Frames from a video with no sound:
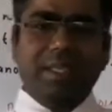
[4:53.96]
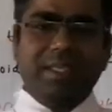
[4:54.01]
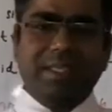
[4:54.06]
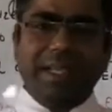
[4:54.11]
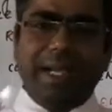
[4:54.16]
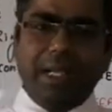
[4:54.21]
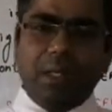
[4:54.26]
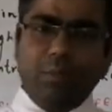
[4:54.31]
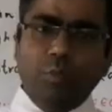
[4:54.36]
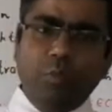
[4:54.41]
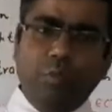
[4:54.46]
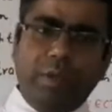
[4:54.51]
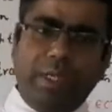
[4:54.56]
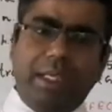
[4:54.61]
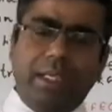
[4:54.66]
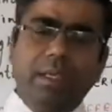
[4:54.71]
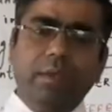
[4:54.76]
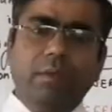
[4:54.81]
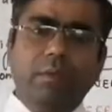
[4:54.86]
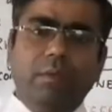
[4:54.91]
we start
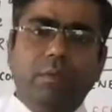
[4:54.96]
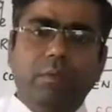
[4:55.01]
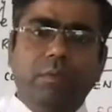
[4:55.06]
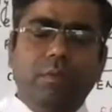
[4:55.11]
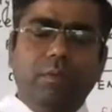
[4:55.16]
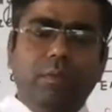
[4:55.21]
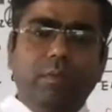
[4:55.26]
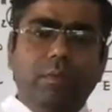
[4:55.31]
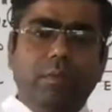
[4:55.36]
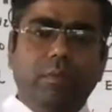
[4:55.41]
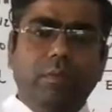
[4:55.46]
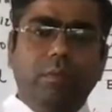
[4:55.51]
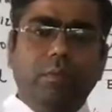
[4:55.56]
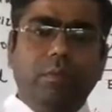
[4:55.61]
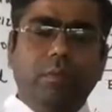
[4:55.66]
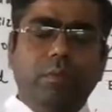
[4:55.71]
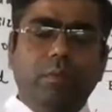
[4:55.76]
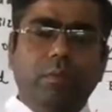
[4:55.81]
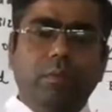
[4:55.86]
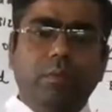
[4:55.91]
moving
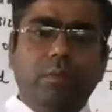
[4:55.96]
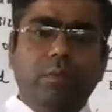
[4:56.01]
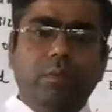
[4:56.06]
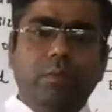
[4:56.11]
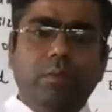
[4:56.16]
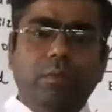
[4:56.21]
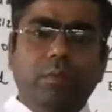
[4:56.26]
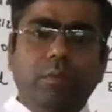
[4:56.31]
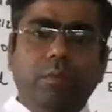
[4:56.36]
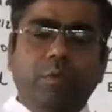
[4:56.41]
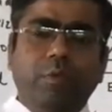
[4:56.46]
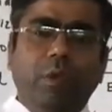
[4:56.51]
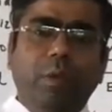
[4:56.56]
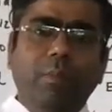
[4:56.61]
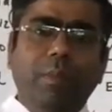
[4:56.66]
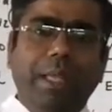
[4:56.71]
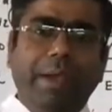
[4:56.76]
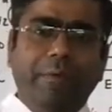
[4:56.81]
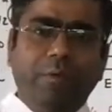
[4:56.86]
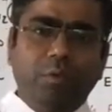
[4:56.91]

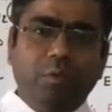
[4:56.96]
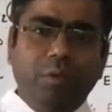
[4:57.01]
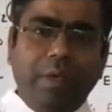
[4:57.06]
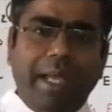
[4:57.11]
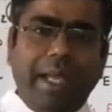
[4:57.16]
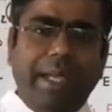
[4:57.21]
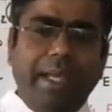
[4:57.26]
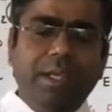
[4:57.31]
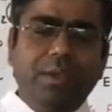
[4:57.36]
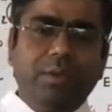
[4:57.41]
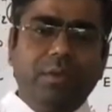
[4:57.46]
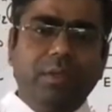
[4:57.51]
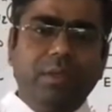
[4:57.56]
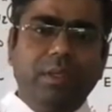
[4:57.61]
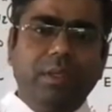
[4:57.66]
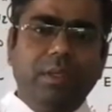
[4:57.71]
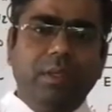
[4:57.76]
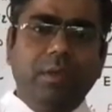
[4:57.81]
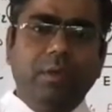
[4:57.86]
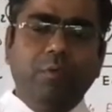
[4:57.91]
from left to
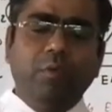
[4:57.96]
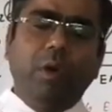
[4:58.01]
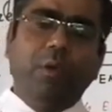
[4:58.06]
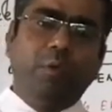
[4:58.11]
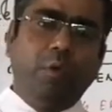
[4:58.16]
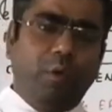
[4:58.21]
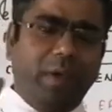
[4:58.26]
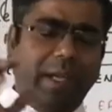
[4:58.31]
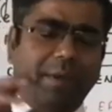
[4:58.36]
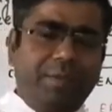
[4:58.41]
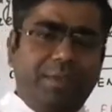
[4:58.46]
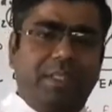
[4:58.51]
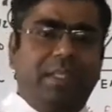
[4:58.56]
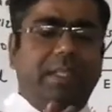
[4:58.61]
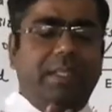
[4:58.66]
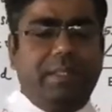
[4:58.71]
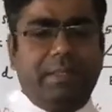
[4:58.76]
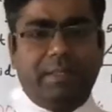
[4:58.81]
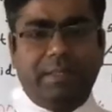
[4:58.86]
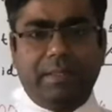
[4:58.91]
right for 4F
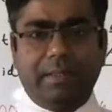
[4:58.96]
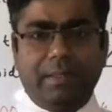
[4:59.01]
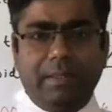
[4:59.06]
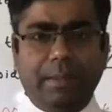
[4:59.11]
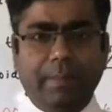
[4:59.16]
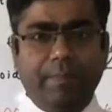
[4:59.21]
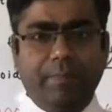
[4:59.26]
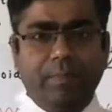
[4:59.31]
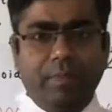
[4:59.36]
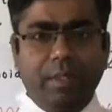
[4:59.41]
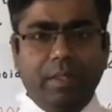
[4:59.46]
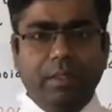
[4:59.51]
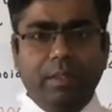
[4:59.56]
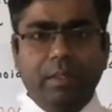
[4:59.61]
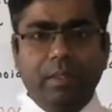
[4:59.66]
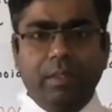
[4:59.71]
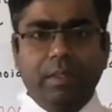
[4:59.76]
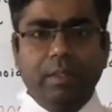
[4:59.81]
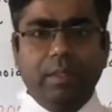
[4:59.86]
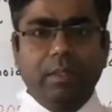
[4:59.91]
series,
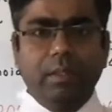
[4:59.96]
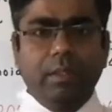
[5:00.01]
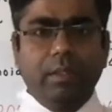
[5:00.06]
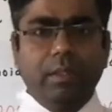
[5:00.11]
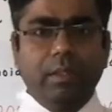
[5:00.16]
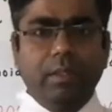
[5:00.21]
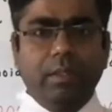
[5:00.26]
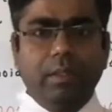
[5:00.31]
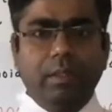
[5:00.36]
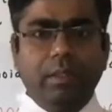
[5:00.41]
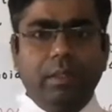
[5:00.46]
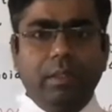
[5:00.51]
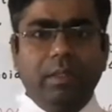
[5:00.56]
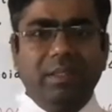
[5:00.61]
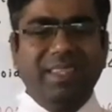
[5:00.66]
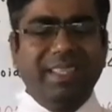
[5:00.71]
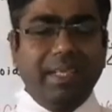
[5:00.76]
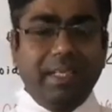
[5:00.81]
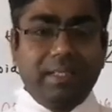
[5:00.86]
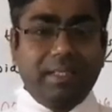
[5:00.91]

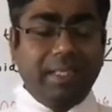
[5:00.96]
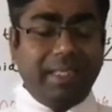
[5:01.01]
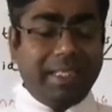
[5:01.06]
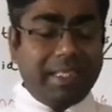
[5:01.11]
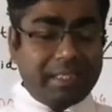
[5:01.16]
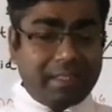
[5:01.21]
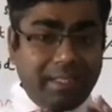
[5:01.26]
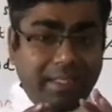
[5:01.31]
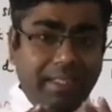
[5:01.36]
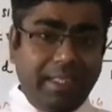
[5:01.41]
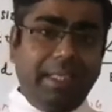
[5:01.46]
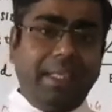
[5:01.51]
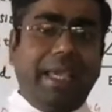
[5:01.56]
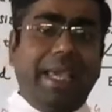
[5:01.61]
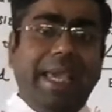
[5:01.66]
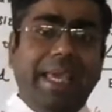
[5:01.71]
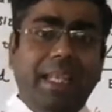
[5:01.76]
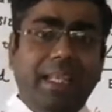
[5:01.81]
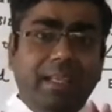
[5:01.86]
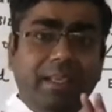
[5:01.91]
there is a steady
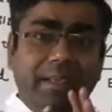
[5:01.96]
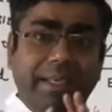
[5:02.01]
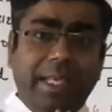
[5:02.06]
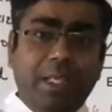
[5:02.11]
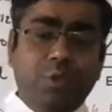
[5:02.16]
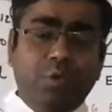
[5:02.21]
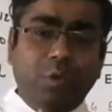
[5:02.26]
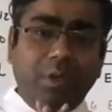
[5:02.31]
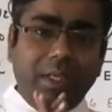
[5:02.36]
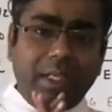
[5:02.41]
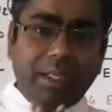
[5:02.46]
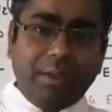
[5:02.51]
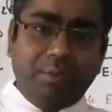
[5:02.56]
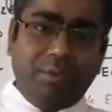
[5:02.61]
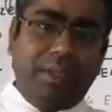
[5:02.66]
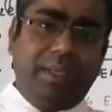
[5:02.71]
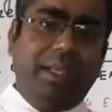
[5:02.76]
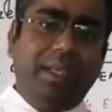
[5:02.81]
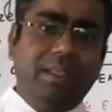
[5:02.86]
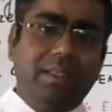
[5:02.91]
and gradual
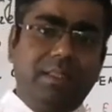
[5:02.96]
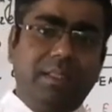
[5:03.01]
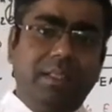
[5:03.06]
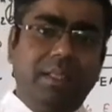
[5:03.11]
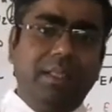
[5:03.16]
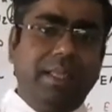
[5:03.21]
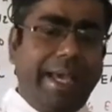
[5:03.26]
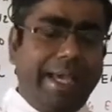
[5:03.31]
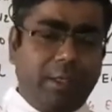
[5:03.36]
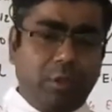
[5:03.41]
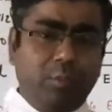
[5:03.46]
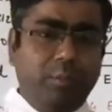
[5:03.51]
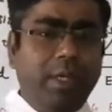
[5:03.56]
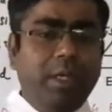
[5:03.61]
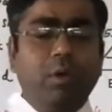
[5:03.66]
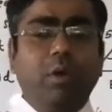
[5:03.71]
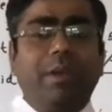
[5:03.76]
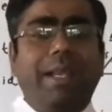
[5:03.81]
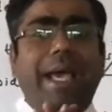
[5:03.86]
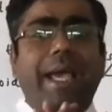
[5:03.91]
decrease in
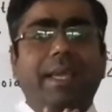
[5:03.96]
atomic or